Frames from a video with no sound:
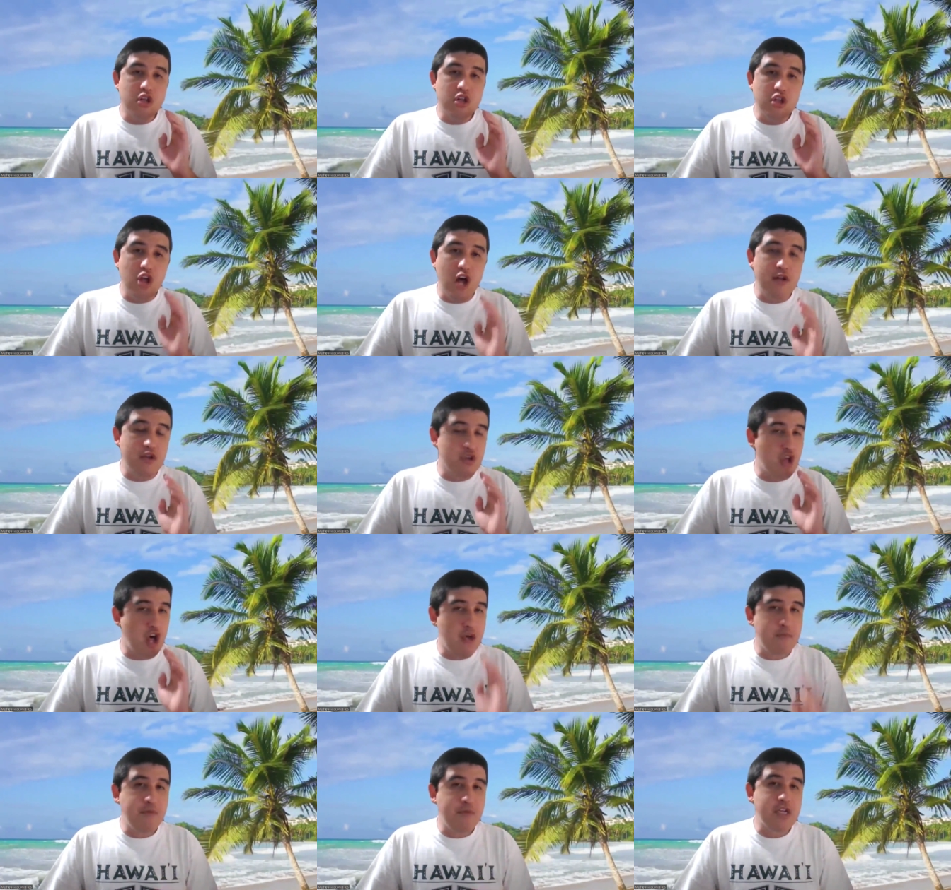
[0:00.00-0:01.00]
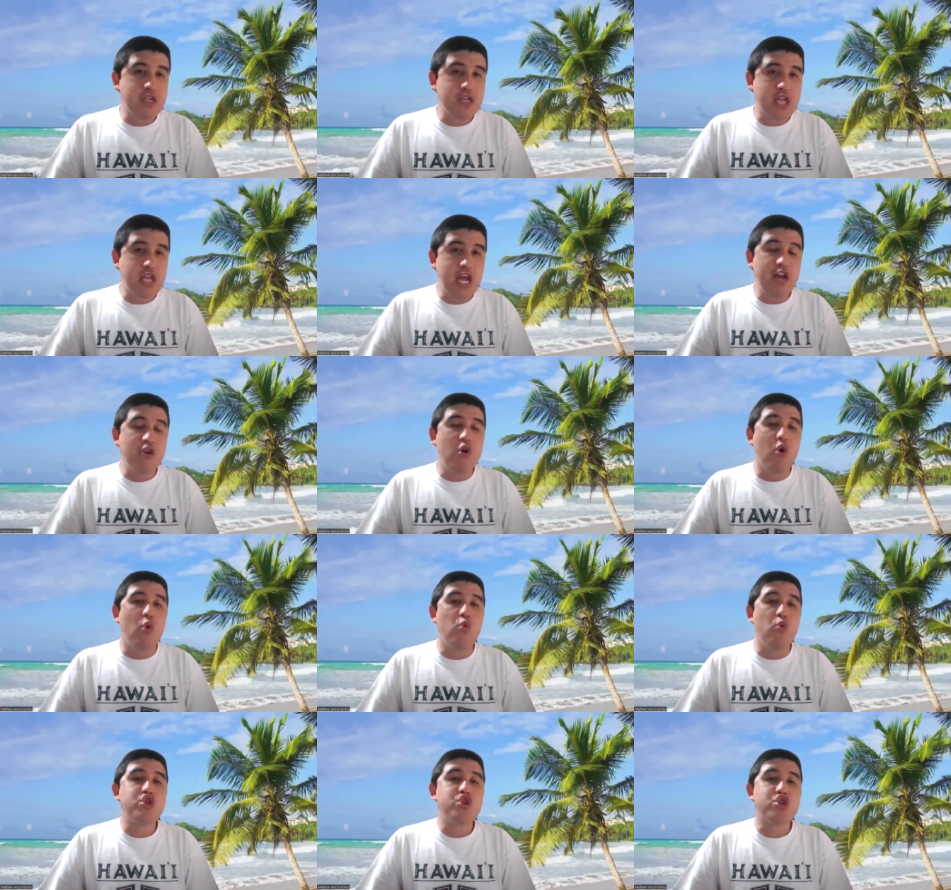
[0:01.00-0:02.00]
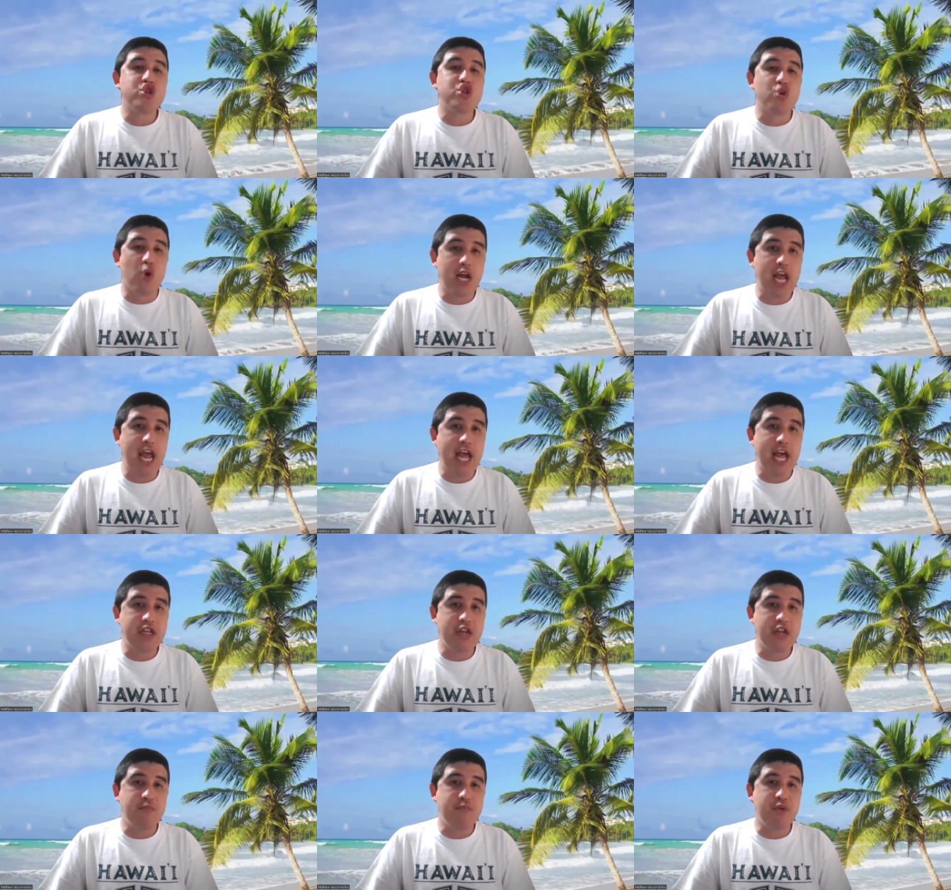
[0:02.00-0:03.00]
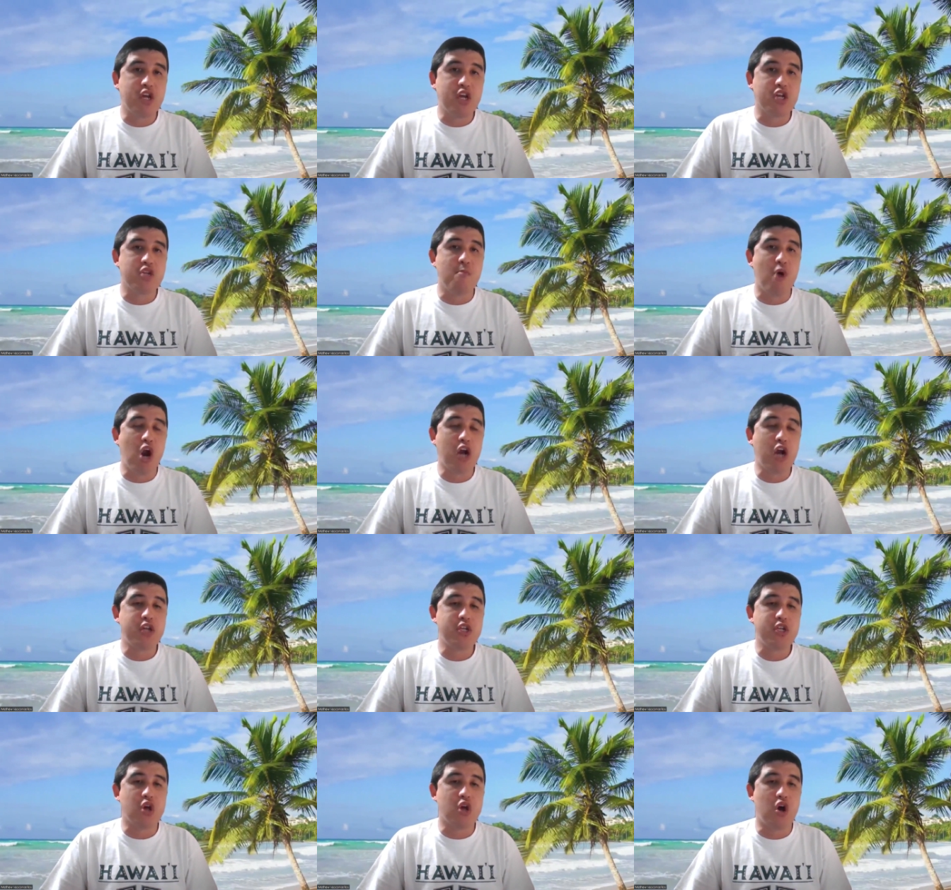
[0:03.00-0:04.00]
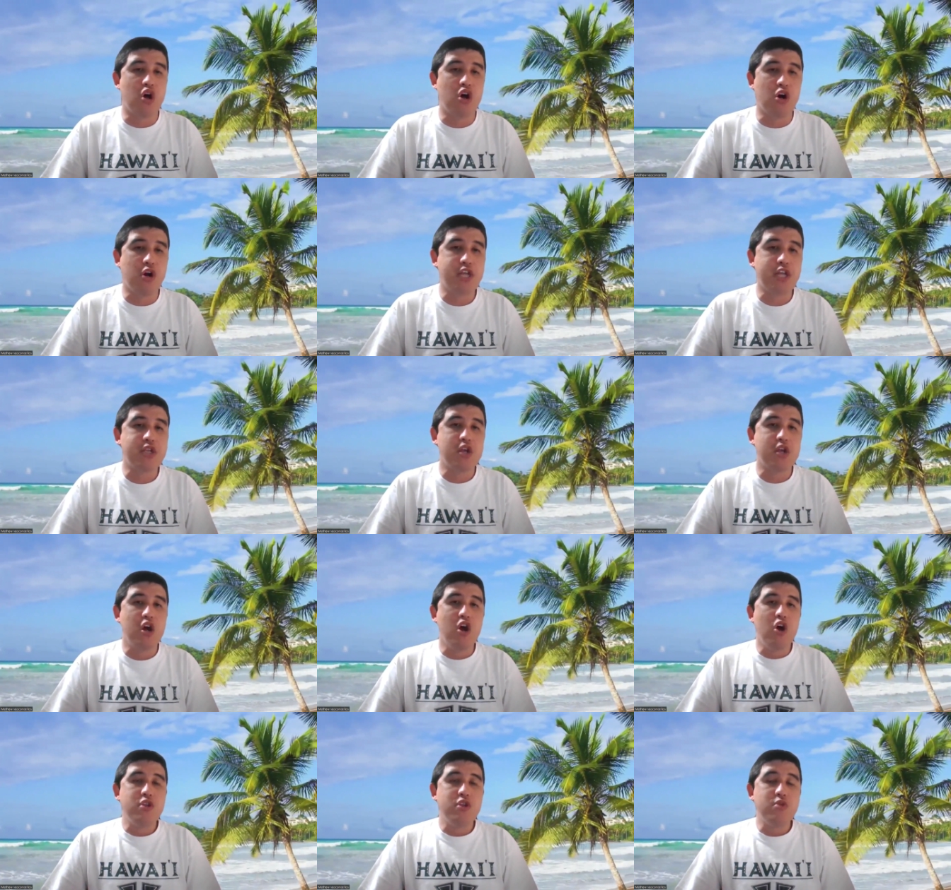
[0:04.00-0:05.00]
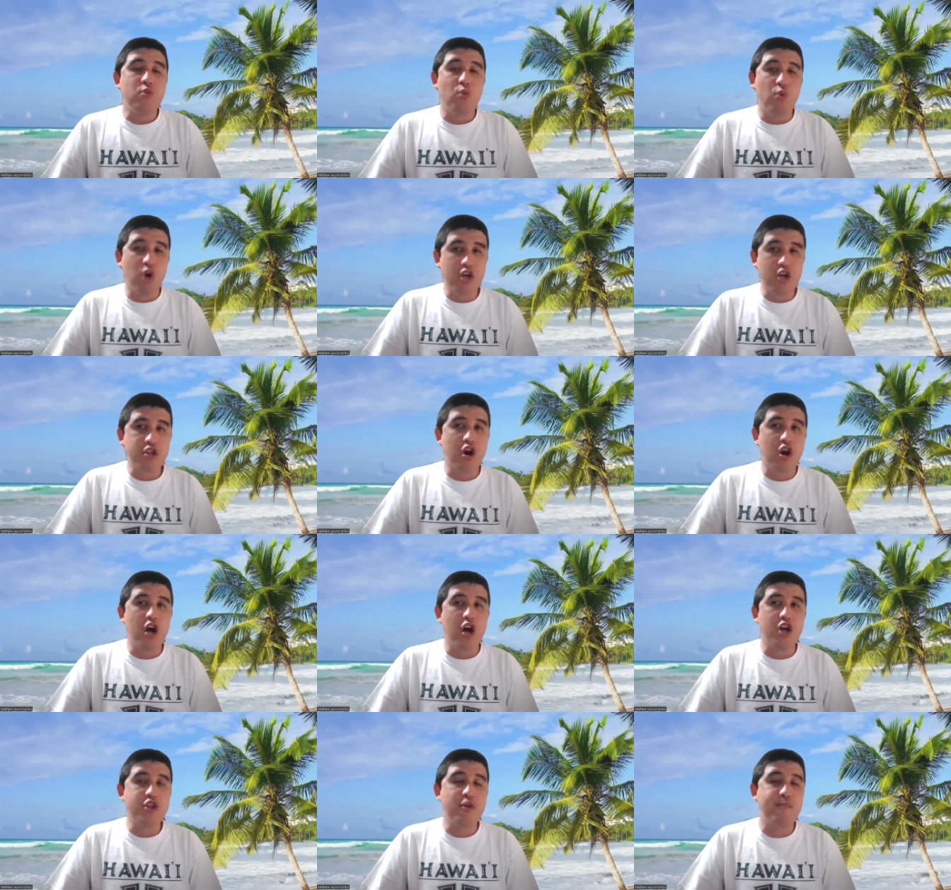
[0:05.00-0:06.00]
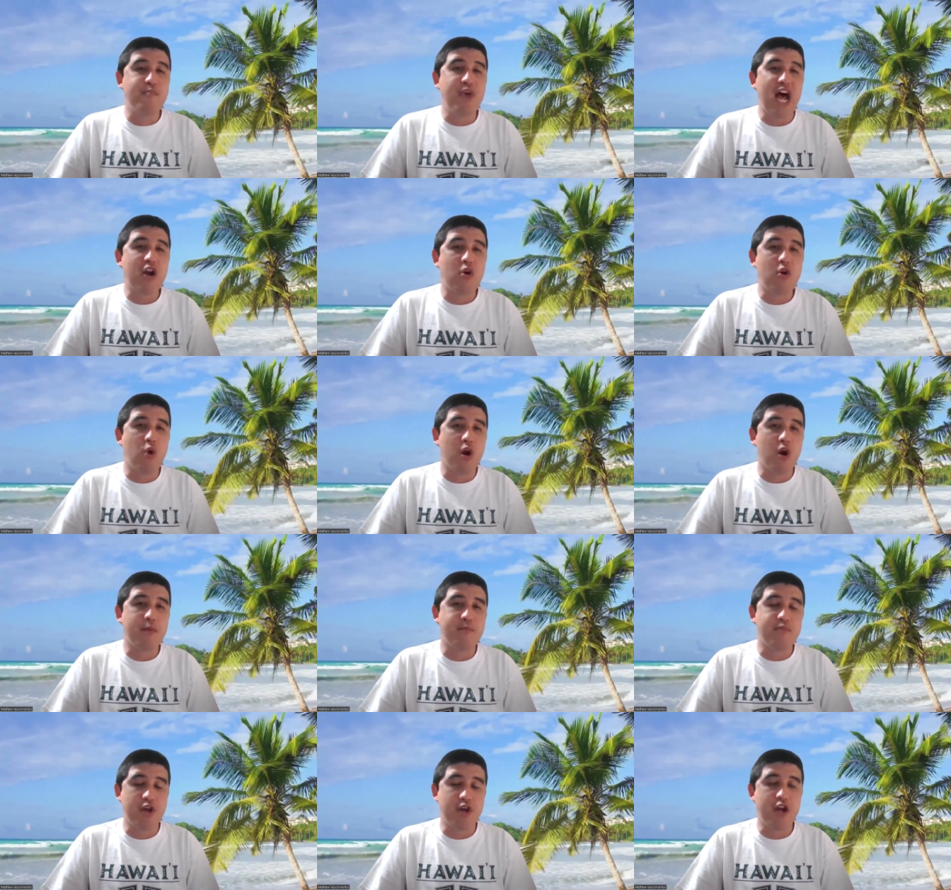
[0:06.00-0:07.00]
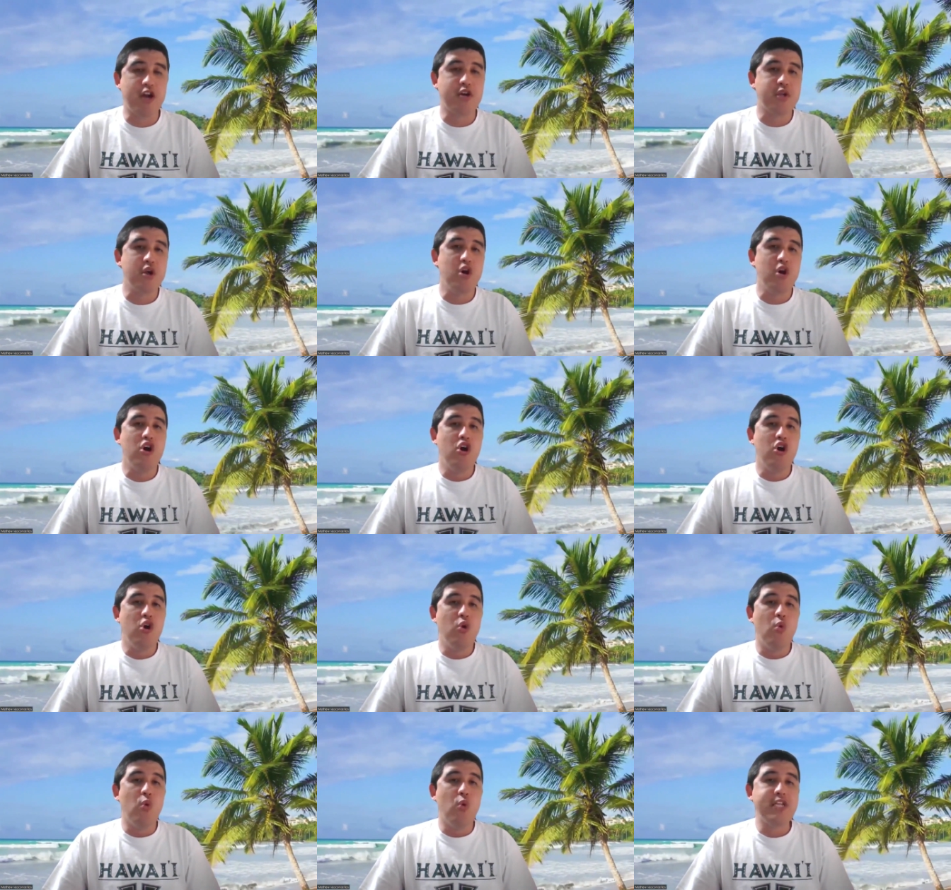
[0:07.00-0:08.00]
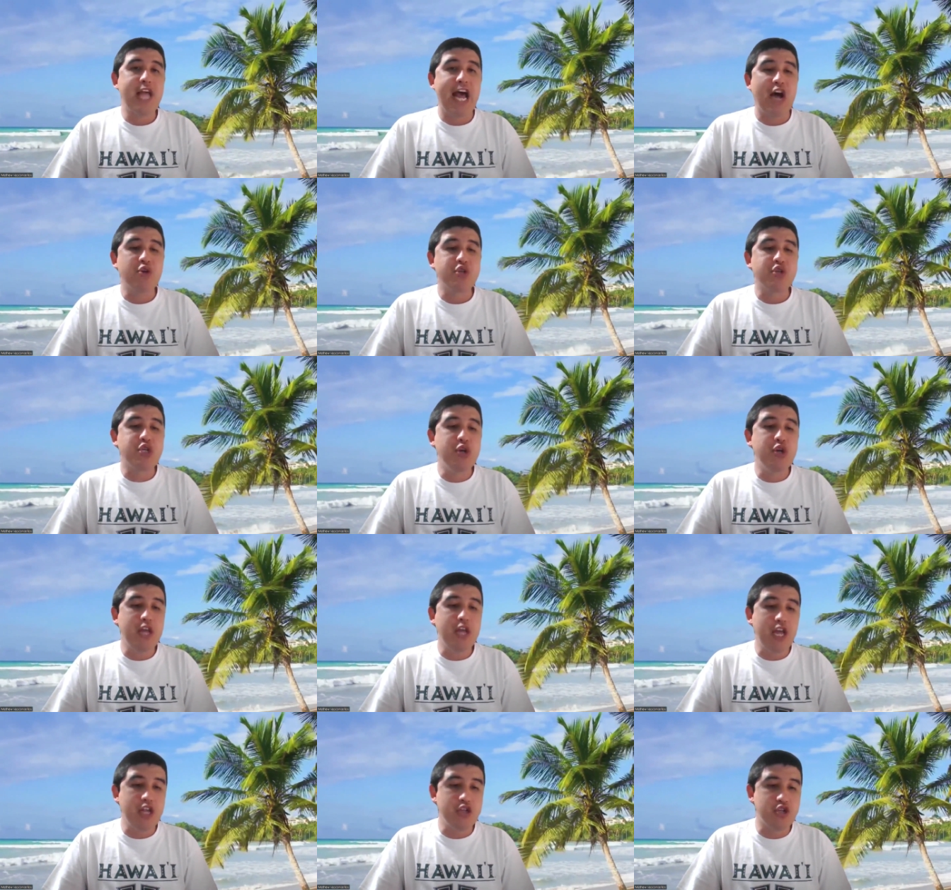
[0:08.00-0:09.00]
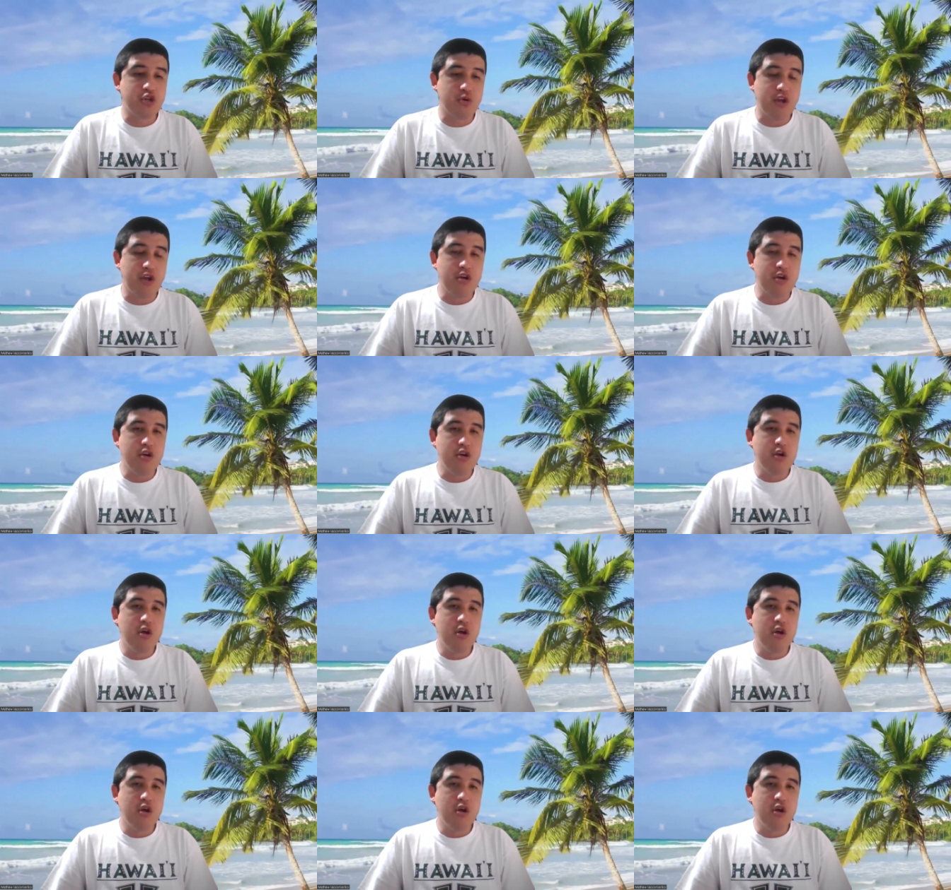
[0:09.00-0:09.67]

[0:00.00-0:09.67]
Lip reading: the Long Beach State was shorthanded because Marcus Sahonis, one of their other backcourt players, was out due to injury.